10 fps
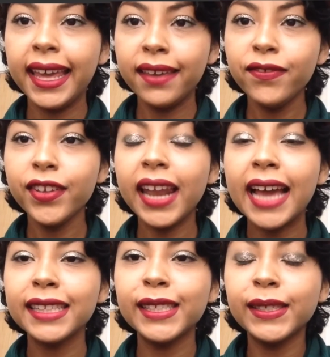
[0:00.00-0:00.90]
If you
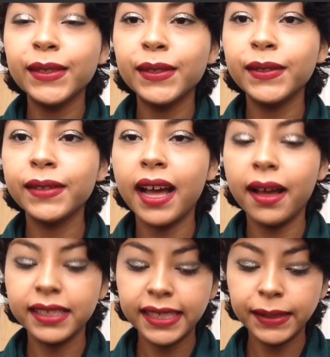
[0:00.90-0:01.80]
like to
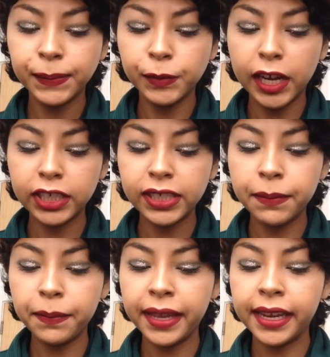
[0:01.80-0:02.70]
watch
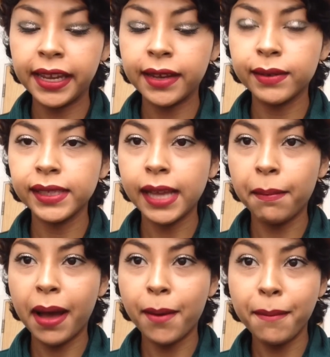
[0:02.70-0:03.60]
some videos
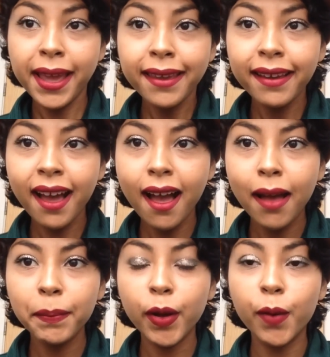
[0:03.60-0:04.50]
about
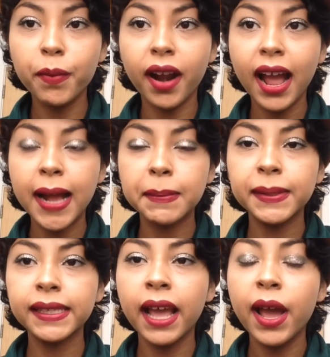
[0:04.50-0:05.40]
makeup, or
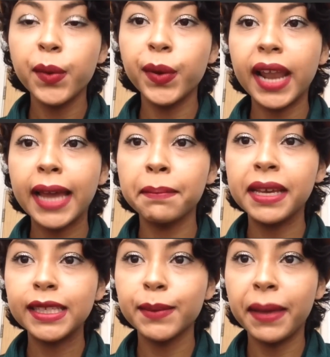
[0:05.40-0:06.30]
perhaps would like
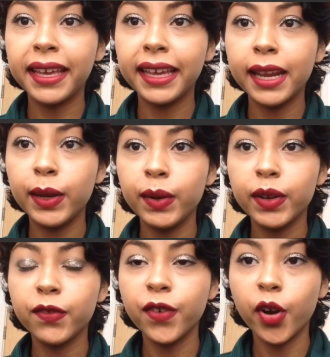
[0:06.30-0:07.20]
me to make a
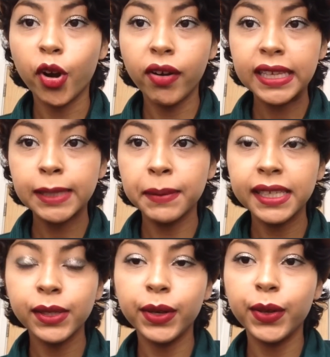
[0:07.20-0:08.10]
look for
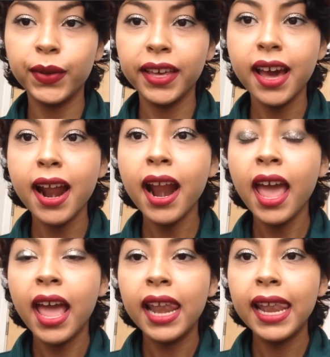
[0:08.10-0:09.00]
Christmas or New Year,
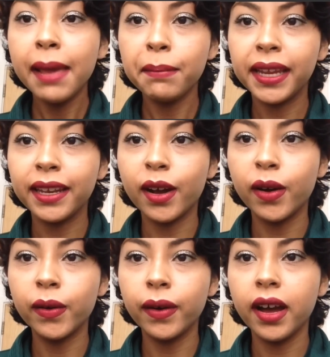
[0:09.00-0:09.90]
let me
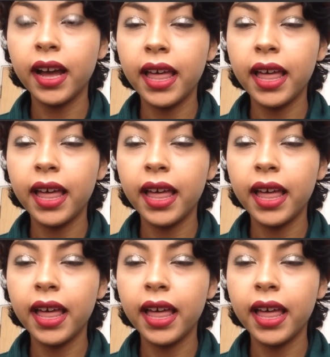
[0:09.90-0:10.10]
know